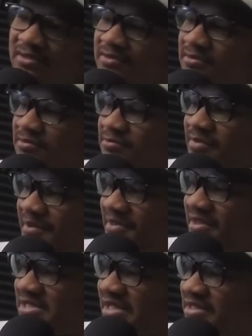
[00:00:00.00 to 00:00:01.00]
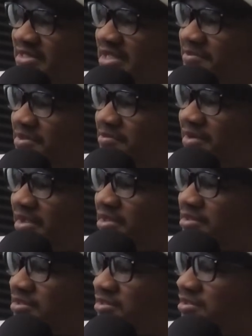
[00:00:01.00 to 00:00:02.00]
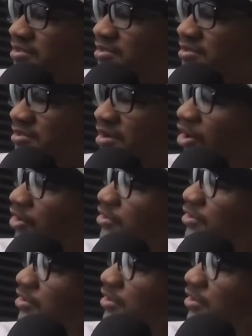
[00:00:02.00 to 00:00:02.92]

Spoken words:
maybe, is that the name of the brand? Oh, no, I think